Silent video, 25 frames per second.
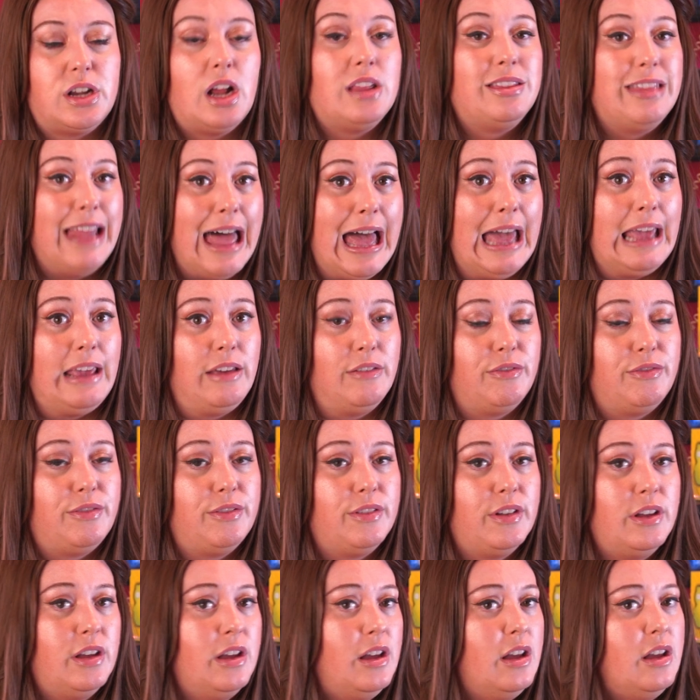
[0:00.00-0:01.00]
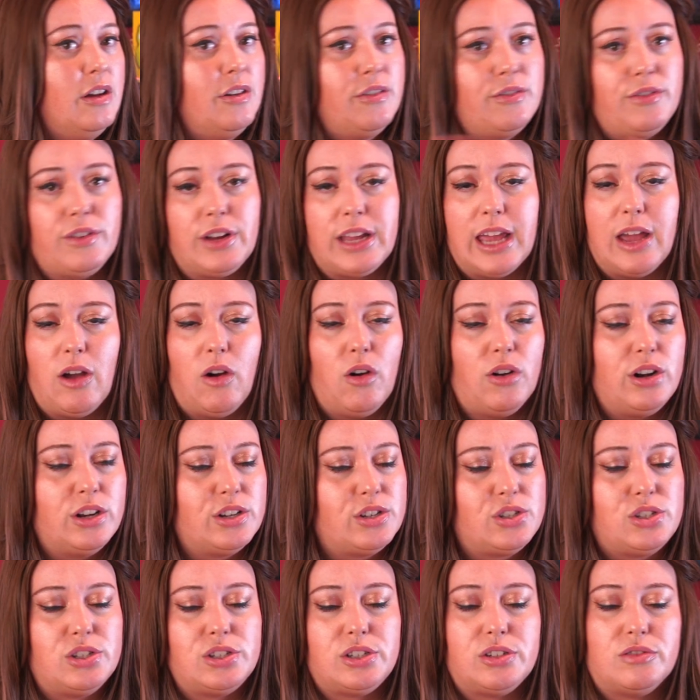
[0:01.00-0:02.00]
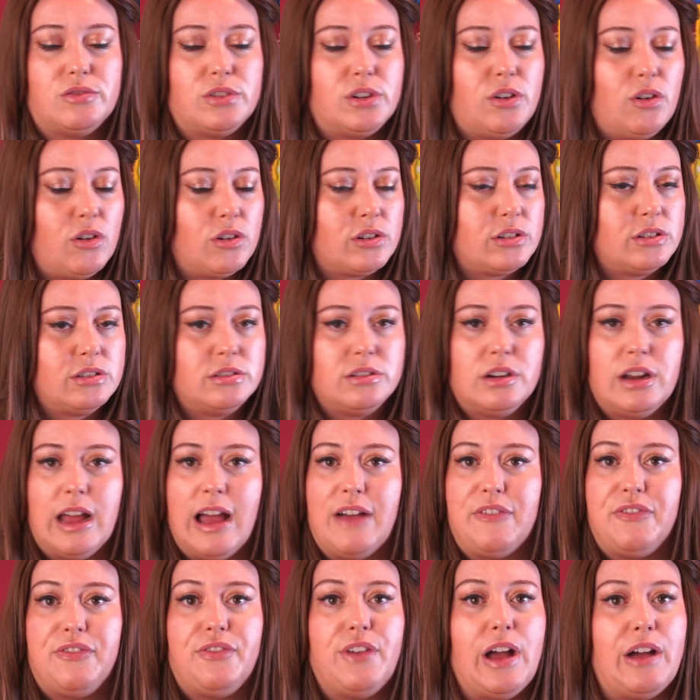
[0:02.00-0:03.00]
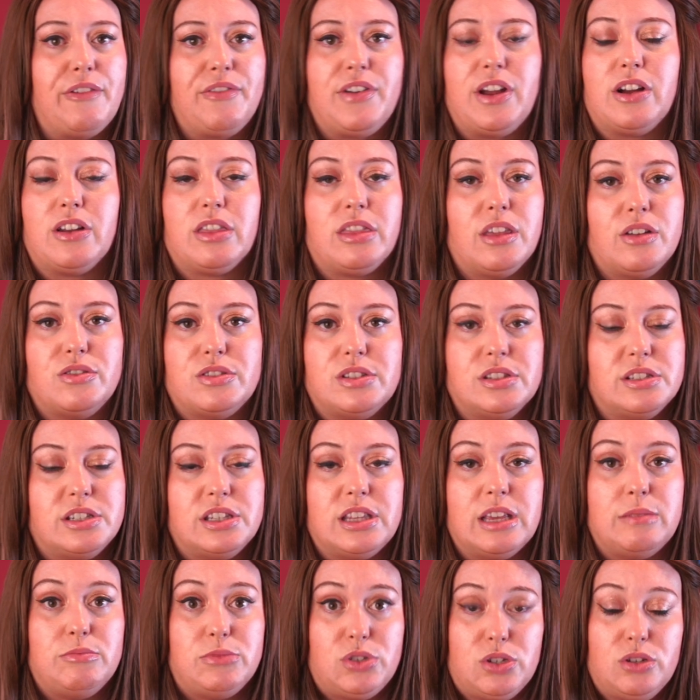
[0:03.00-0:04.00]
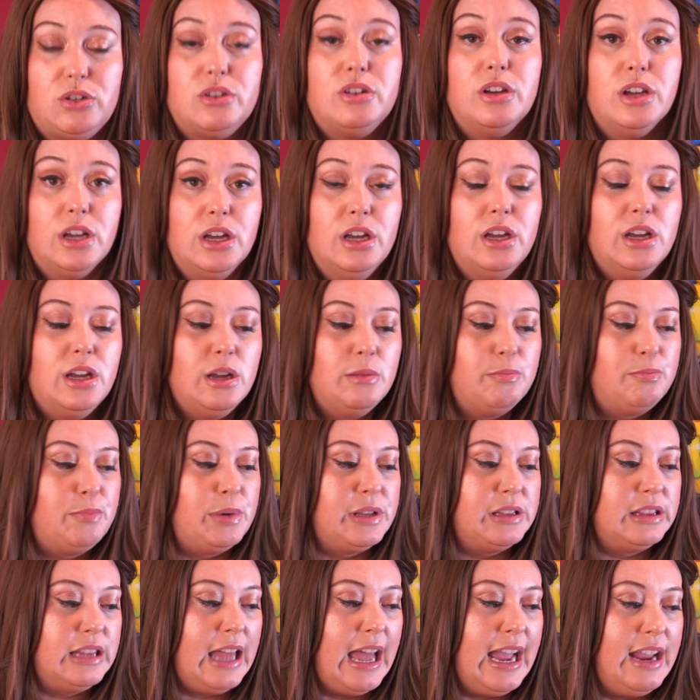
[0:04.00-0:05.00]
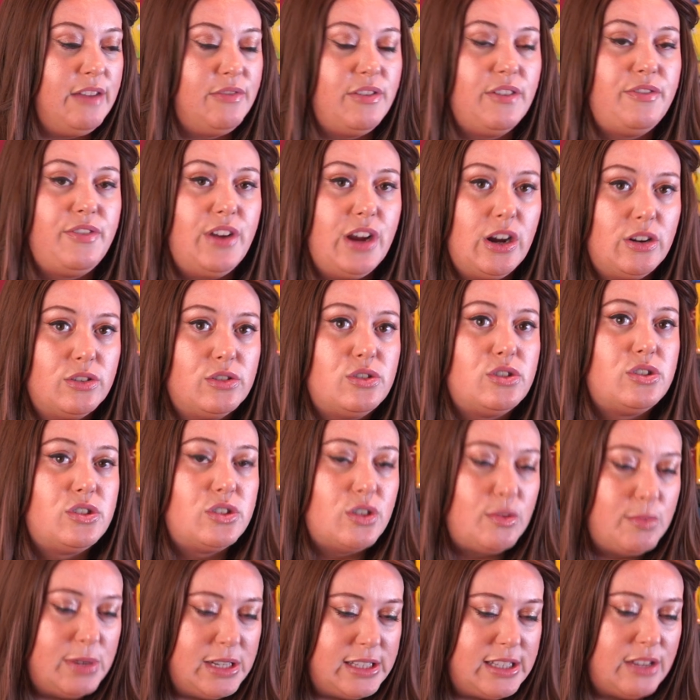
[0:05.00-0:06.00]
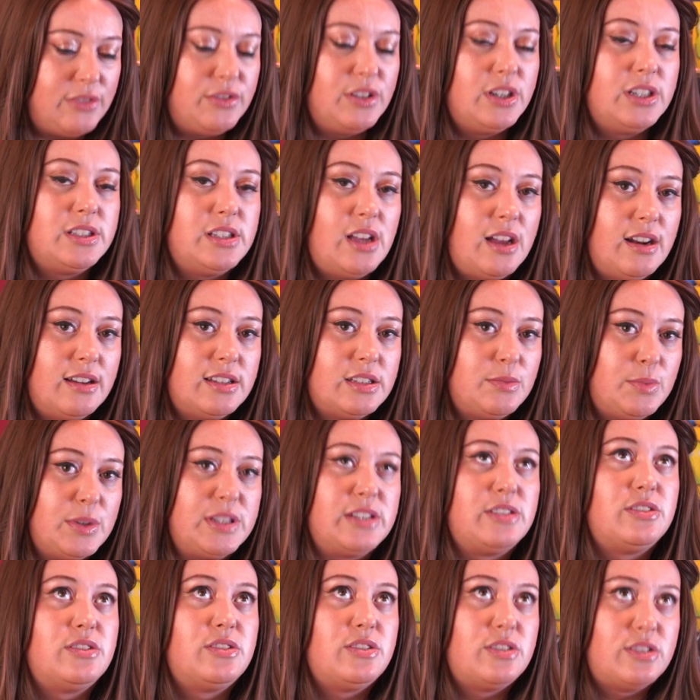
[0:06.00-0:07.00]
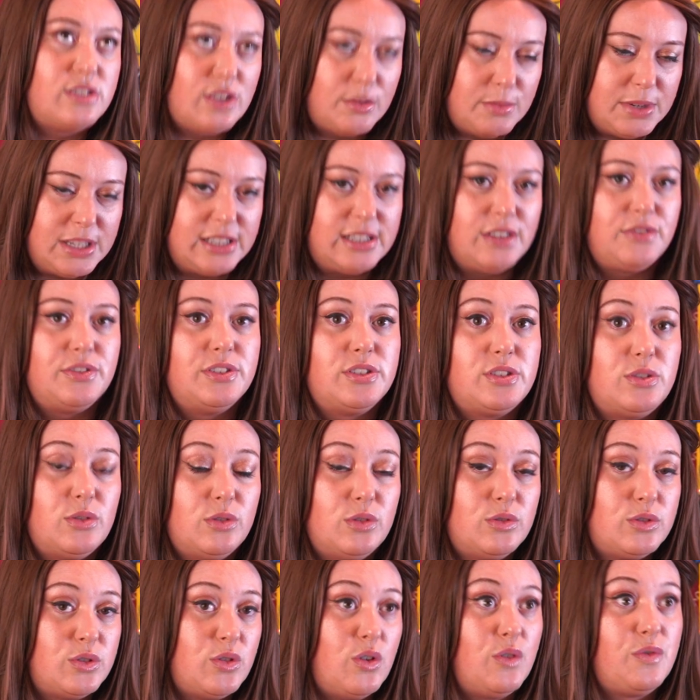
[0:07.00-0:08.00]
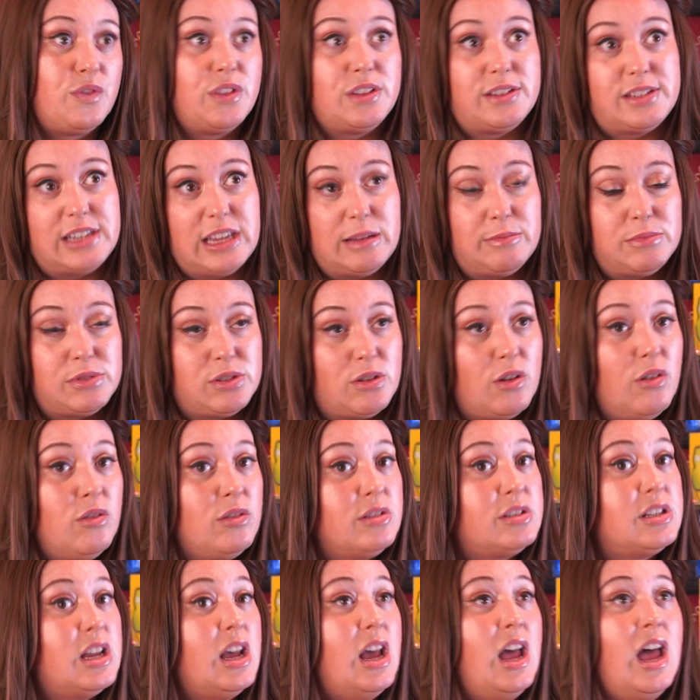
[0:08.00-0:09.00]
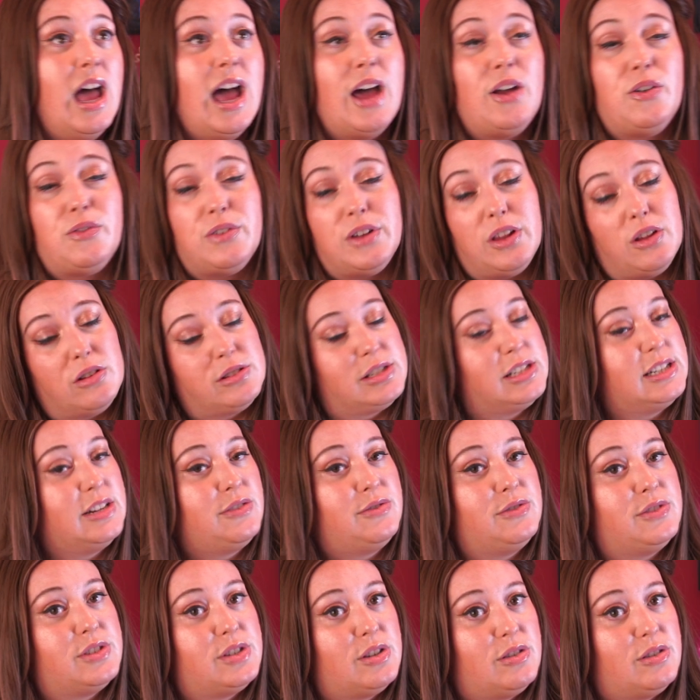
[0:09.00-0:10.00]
live. Forget on a studio recording. I've heard thousands of them too. But live, I've heard so many different guitarists play so many different solos over the same songs and over lots of different